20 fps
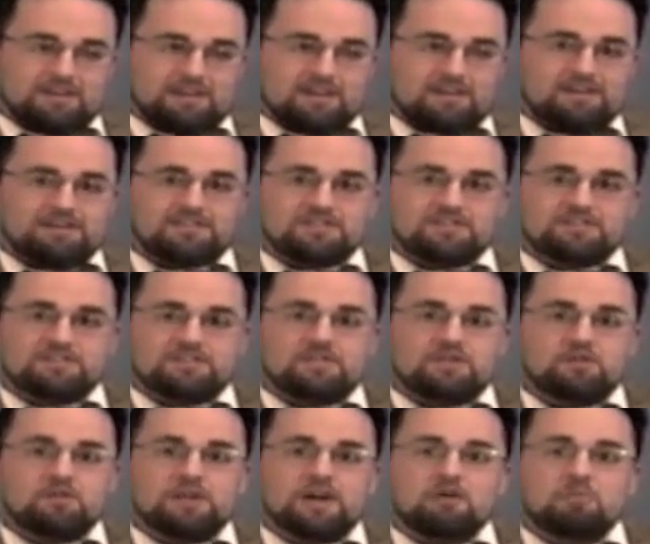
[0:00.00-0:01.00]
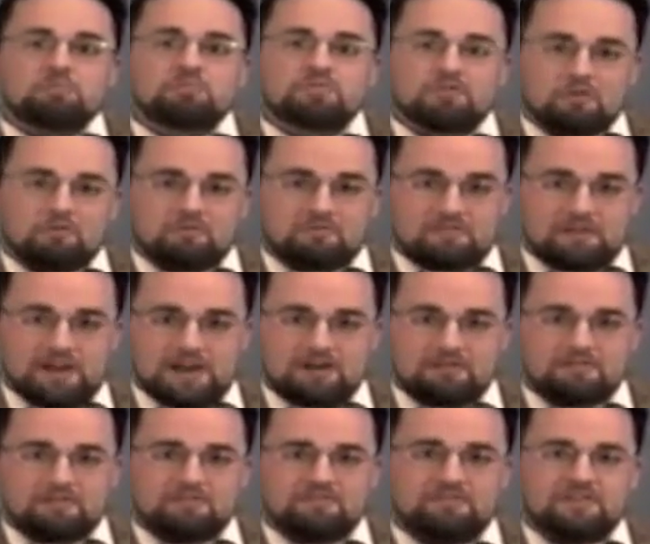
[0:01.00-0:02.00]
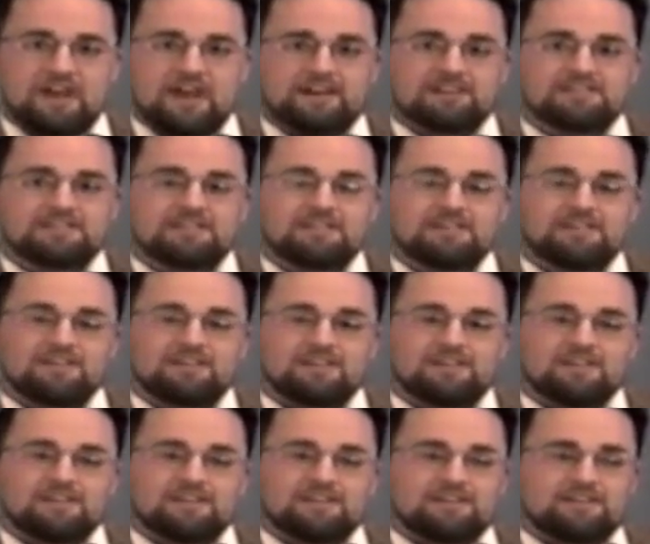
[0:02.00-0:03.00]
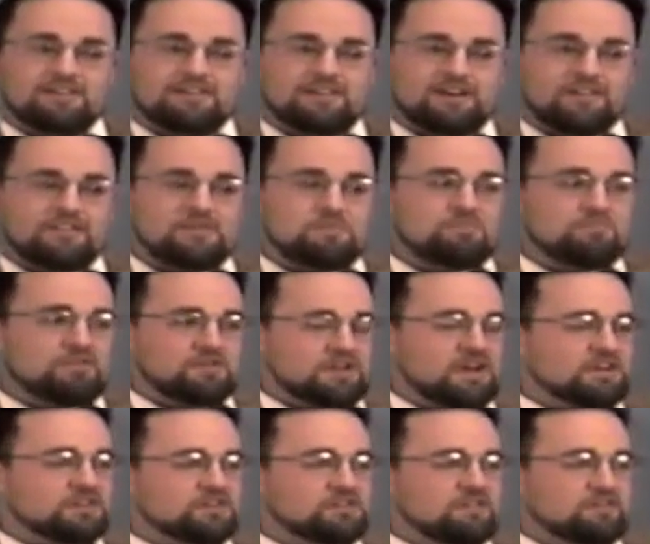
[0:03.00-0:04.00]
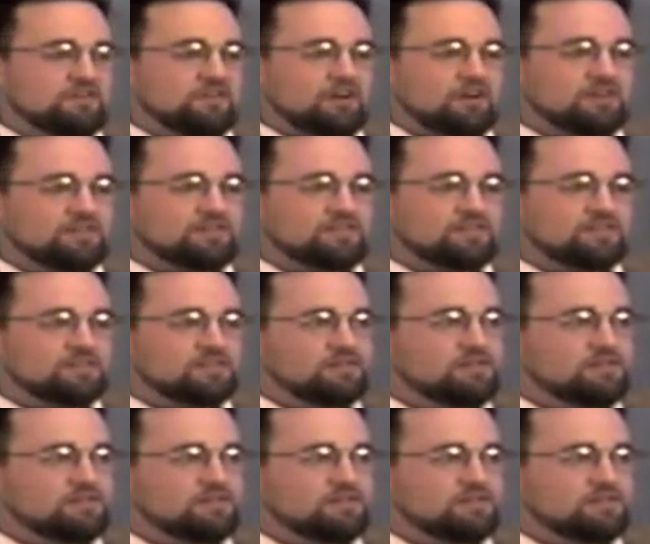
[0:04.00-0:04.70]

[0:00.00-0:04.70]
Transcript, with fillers: and its no doubt profound effect on the production of art